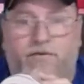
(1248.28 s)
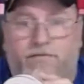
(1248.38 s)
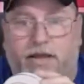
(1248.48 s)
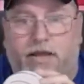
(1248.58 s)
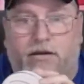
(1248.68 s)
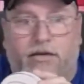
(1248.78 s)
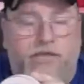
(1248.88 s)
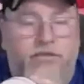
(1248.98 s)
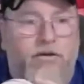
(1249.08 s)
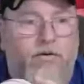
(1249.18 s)
fan.
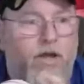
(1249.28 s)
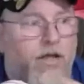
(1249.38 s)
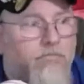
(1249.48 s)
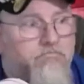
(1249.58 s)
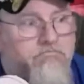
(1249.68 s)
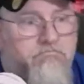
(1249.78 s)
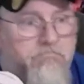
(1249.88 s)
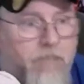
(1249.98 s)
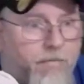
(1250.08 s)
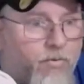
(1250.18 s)

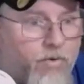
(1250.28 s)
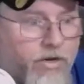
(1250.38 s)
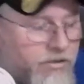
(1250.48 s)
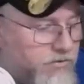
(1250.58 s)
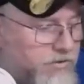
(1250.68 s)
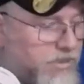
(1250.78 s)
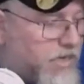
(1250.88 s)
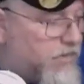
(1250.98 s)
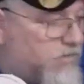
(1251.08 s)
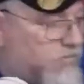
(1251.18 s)
What did you
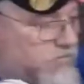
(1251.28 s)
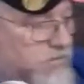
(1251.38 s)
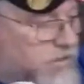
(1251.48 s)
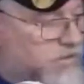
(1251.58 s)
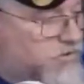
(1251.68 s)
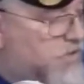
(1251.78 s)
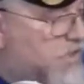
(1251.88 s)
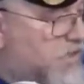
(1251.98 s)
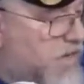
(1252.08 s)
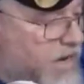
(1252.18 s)
see? Did you
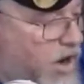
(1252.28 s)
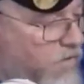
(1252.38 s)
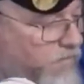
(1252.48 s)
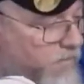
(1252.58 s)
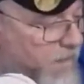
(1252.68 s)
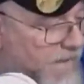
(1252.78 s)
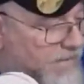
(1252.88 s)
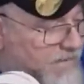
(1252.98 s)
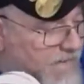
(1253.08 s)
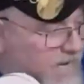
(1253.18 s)
see an
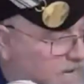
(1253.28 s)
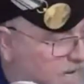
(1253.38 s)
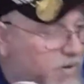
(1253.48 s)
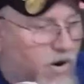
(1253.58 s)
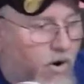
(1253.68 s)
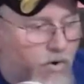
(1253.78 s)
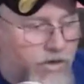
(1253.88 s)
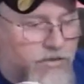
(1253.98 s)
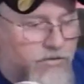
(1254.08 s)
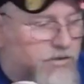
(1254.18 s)
overmatched team,
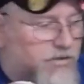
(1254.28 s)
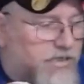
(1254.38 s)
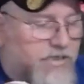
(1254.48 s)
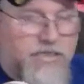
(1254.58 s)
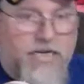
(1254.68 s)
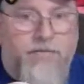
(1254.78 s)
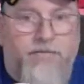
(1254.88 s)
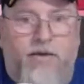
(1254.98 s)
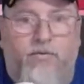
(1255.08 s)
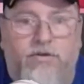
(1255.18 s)
or did you just see a
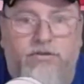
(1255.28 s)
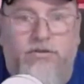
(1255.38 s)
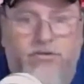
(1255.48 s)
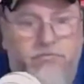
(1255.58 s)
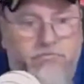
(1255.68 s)
team that was,